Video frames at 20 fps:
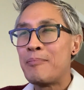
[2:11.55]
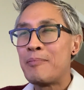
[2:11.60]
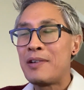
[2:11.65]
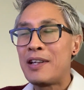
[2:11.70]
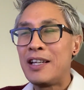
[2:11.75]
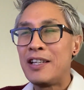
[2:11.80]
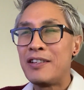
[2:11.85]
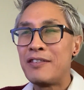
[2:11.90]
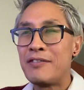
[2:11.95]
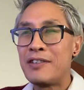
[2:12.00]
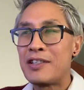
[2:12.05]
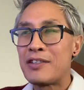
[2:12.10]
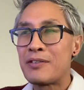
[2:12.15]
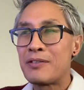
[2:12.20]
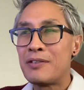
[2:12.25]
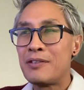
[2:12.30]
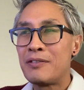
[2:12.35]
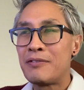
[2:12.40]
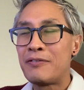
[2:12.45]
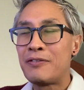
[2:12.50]

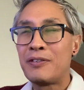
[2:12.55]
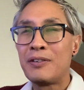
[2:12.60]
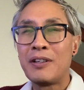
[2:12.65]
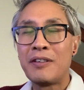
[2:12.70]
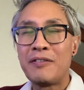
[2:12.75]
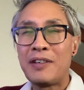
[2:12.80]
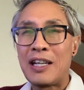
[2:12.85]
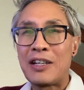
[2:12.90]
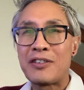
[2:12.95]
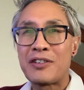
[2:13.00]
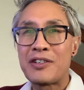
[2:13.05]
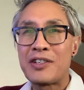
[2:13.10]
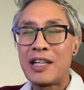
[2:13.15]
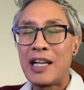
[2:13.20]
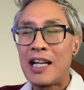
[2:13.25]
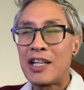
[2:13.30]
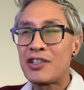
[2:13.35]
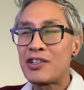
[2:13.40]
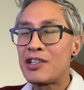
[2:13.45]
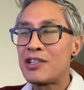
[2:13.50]
individual, full of energy,
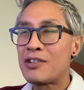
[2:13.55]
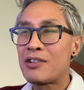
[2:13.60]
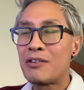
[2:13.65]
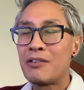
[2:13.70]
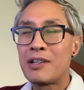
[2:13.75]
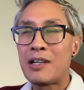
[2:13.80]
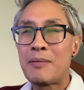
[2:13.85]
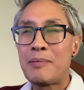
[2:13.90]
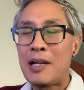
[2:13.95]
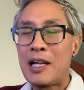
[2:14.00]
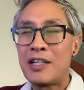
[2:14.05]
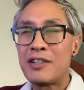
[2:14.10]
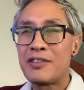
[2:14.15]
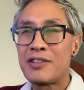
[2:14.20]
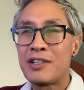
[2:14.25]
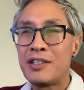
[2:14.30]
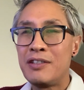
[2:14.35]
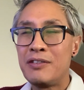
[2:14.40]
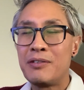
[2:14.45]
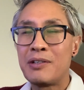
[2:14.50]
and she showed up,
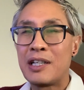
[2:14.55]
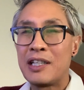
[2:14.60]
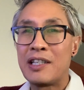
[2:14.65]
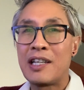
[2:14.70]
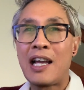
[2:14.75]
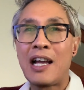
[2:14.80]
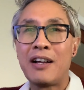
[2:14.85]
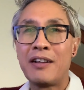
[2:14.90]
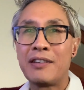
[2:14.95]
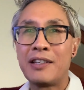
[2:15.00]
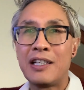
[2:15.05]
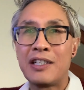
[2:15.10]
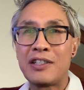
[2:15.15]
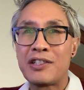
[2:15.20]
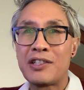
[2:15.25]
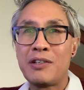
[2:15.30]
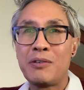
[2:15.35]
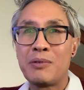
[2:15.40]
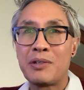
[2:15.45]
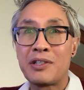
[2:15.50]
and you could tell that
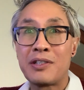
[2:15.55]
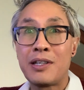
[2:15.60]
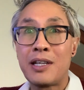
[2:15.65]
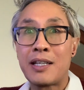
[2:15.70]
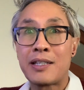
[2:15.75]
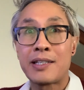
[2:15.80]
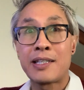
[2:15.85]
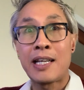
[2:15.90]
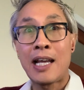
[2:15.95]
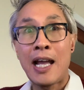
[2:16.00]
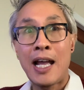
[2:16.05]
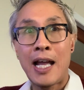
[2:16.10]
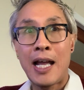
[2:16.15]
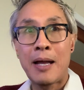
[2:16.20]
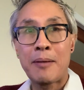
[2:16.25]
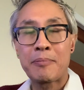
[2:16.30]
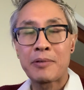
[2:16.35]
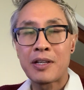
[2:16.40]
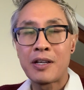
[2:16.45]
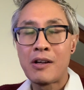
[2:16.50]
she was just
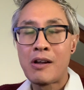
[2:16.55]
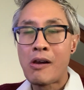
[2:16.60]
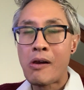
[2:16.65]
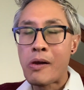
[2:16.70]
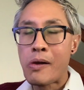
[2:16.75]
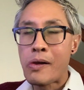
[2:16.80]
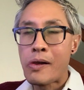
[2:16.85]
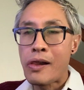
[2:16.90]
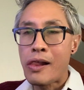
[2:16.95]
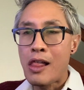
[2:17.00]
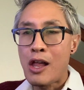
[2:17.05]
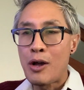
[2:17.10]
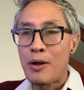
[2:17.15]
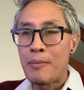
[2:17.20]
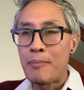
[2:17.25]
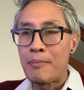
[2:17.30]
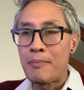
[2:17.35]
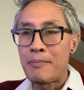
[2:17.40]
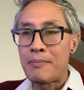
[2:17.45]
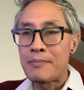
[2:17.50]
tapped.
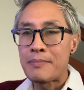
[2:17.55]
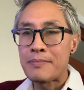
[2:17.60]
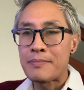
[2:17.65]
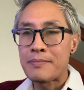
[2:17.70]
Um,